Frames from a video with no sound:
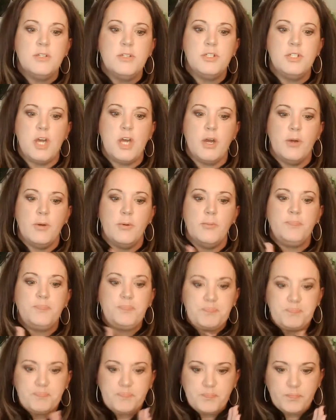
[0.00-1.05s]

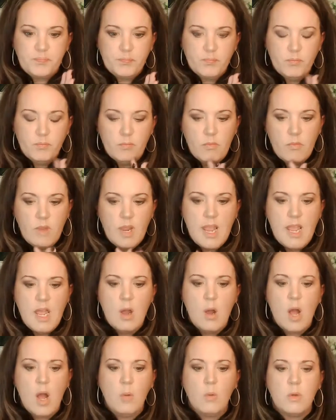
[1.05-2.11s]
so
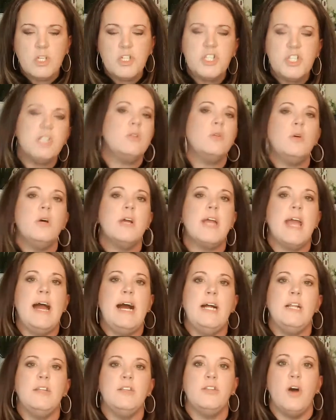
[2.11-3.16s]
I want you to look
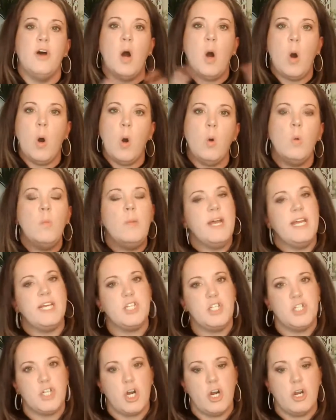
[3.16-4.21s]
at the whole
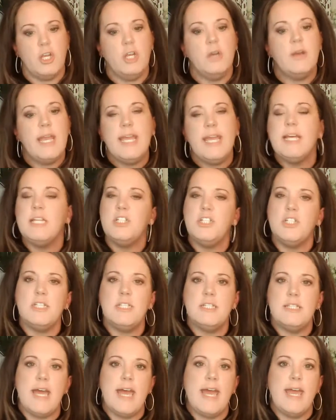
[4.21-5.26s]
picture. You can't
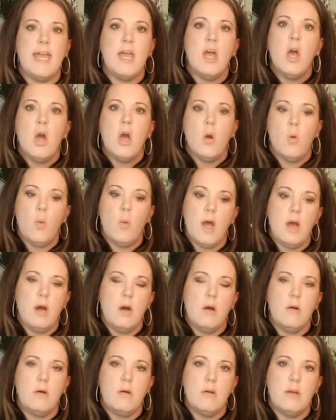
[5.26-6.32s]
just say,
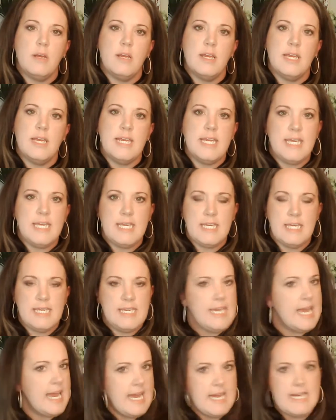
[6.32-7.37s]
well,
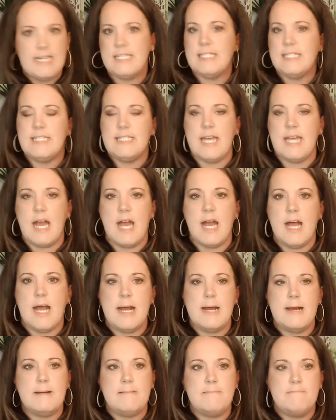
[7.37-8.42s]
yes,
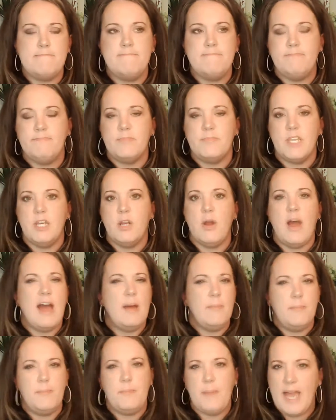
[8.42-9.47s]

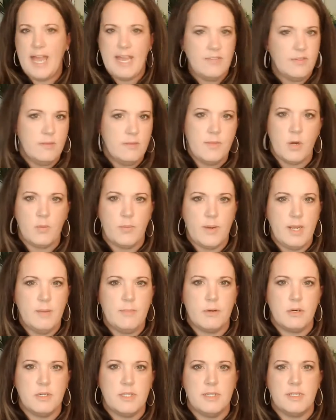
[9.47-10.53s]
I pay them their
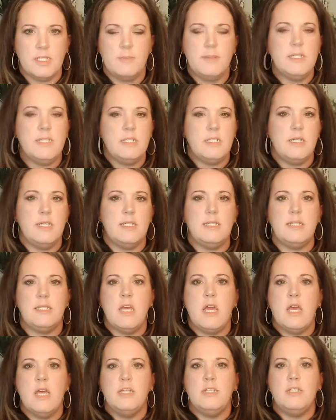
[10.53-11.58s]
reimbursed expenses,
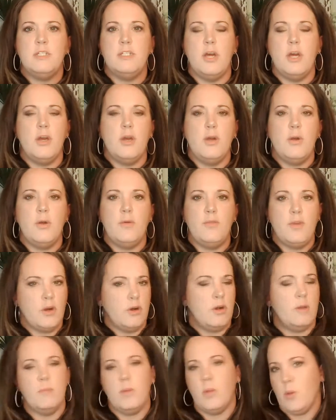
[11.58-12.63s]
so
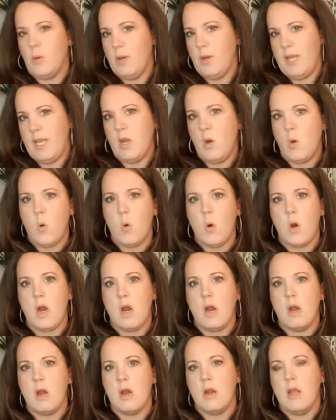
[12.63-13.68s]
they're an employee,
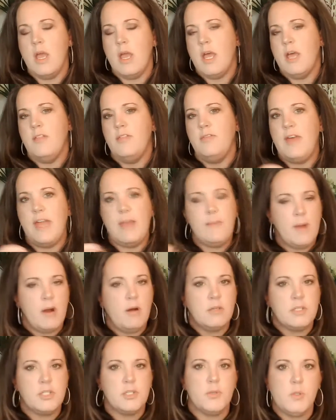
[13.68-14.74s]
or they
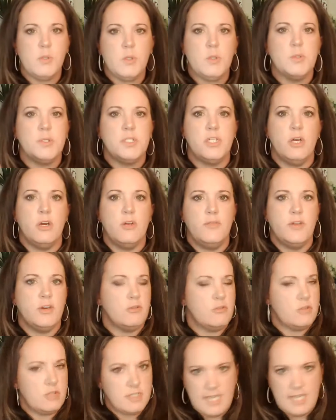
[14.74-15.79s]
bought tools, so
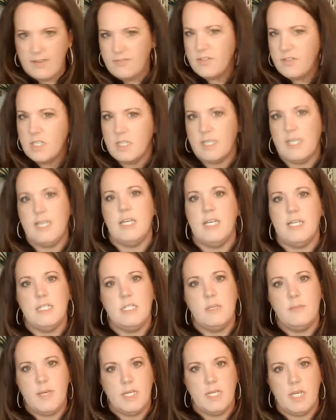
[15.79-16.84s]
they're definitely an
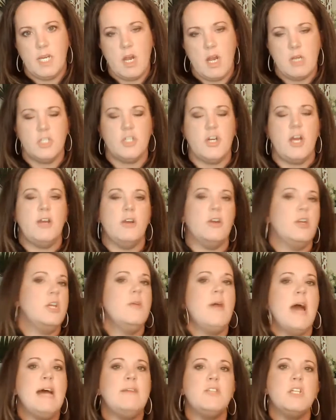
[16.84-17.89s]
independent contractor.
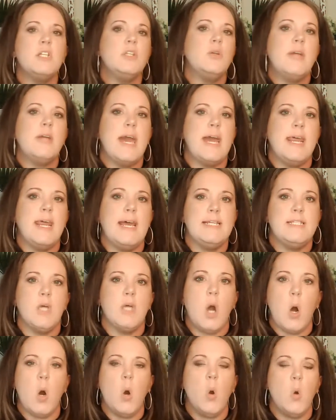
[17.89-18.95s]
You have to look at it as
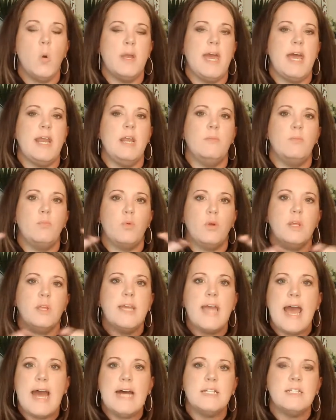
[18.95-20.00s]
a whole and kind of
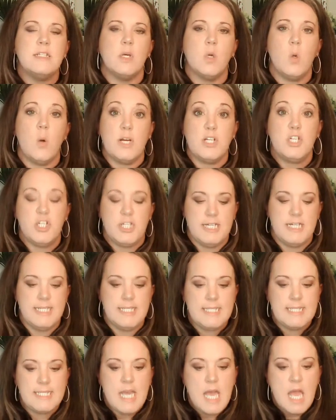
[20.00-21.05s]
really ask the
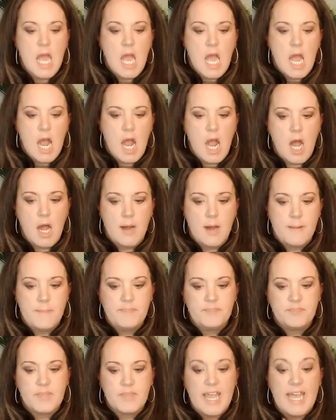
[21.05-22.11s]
questions
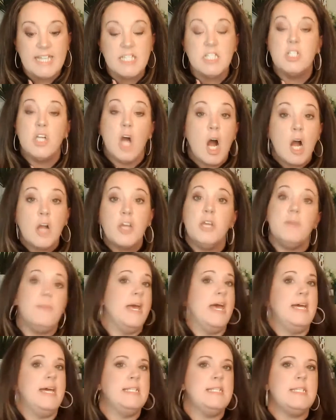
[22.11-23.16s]
and
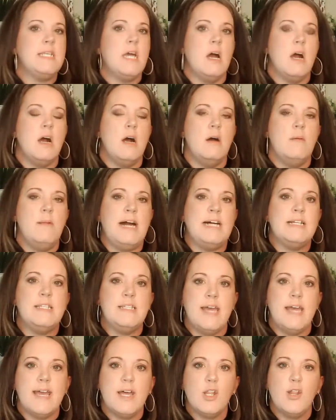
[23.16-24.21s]
document. I
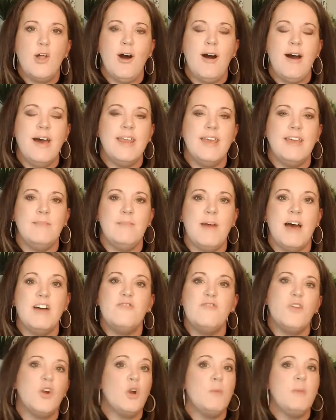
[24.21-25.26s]
say a lot in
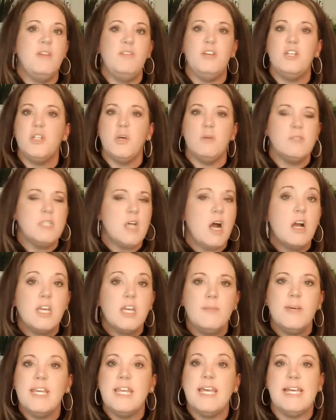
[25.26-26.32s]
my firm, if you don't
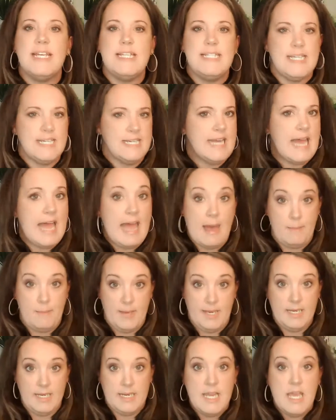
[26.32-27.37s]
document it, it didn't
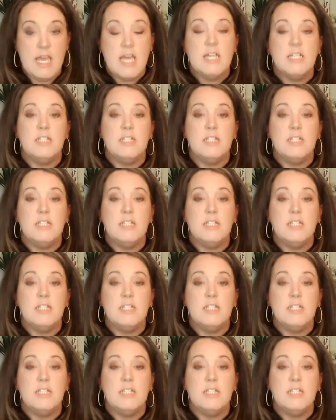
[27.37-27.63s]
happen.